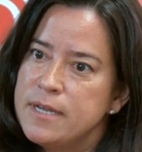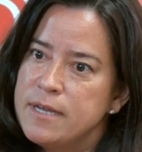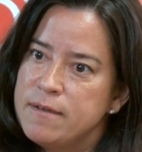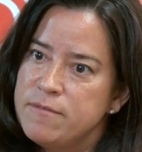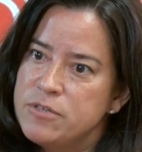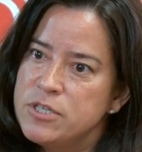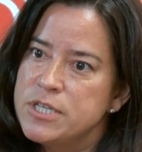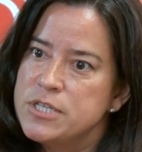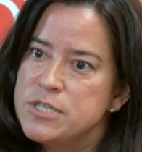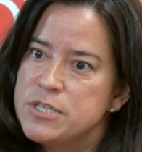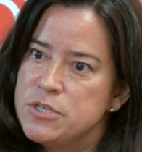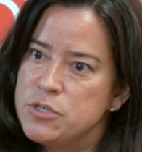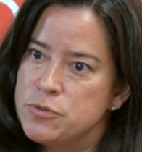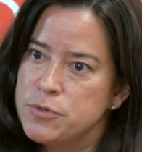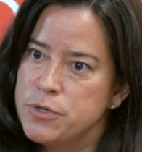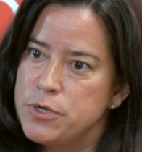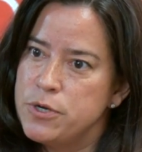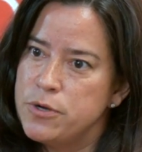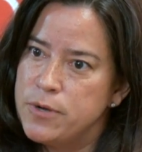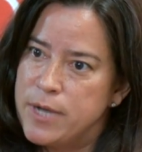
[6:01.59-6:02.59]
of Justin
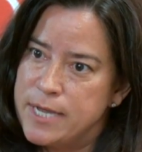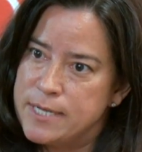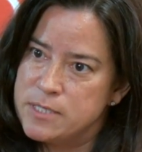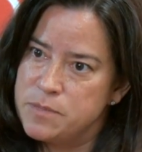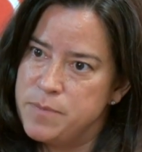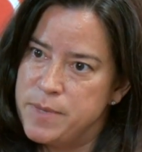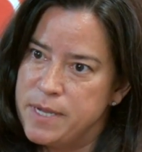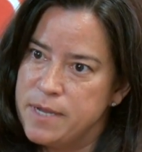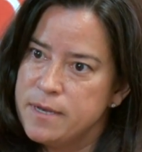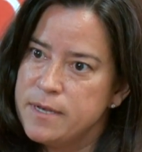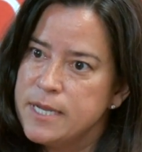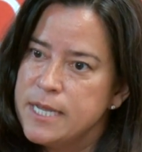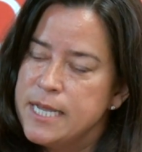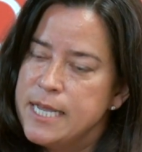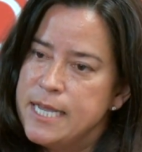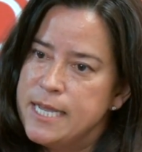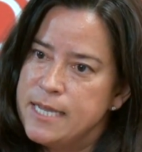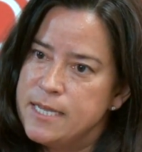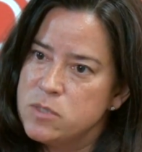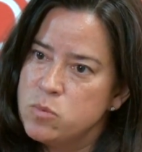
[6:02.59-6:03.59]
Trudeau has been
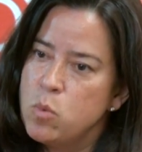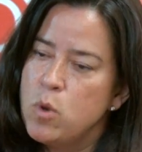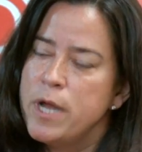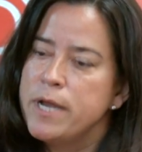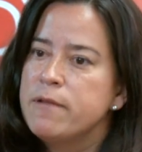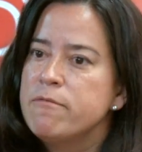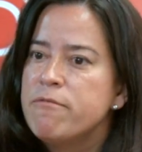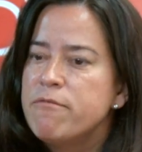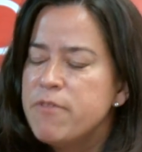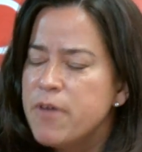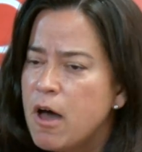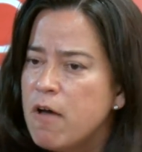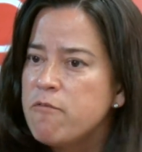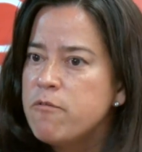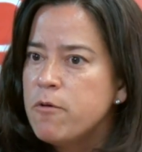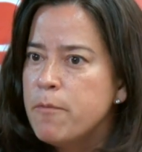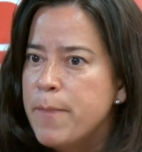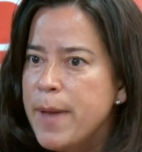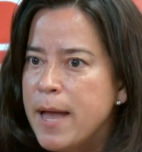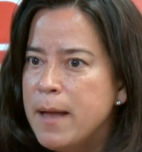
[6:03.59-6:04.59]
is one of
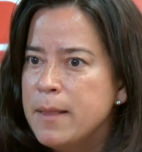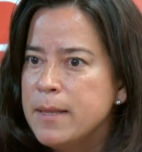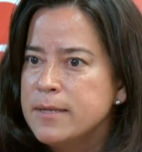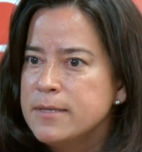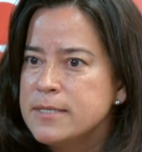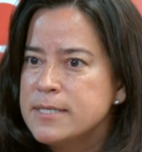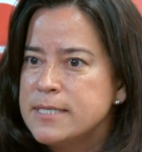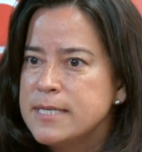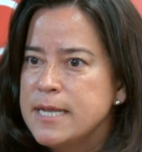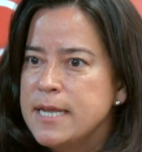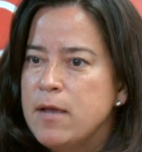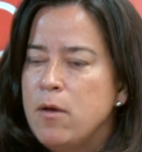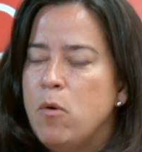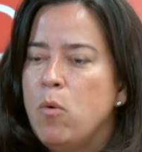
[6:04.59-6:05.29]
thoughtful balance,